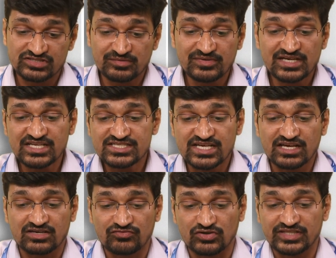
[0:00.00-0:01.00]
similarly
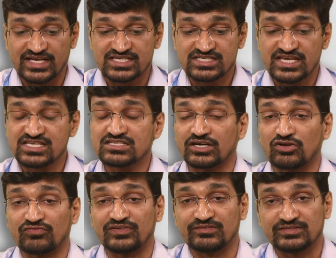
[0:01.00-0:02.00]
check for the exchange
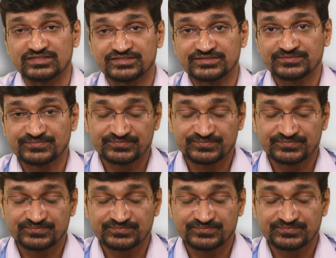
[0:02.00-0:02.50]
cutoff levels.